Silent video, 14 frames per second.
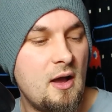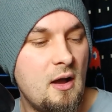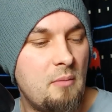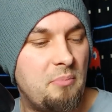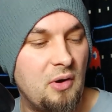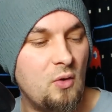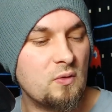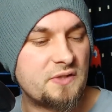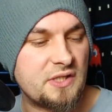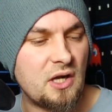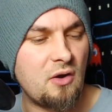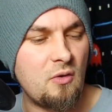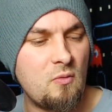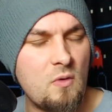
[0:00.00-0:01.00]
But
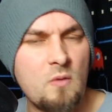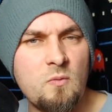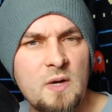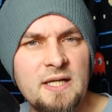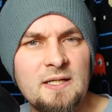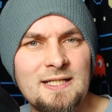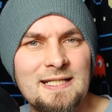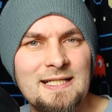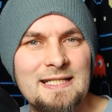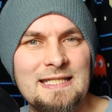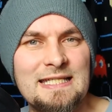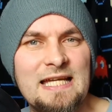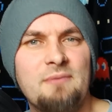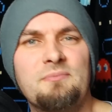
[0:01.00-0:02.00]
also, when I go to
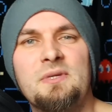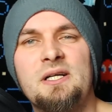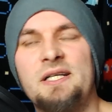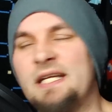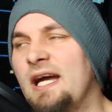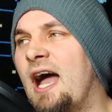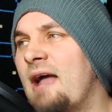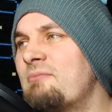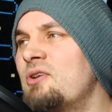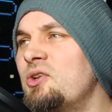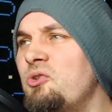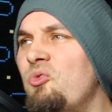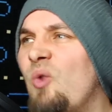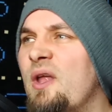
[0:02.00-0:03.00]
the game market, I am going
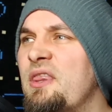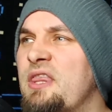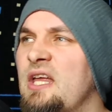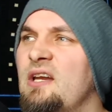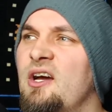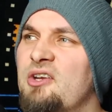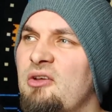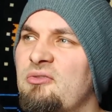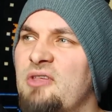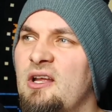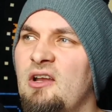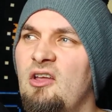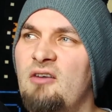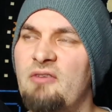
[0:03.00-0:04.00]
to do one thing that I don't
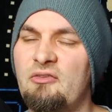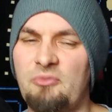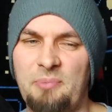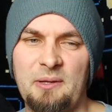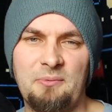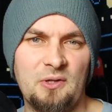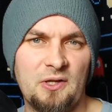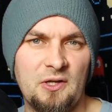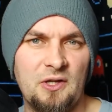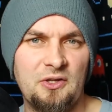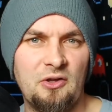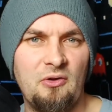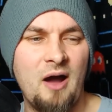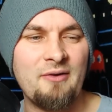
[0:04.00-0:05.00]
think a lot of other people are going to do.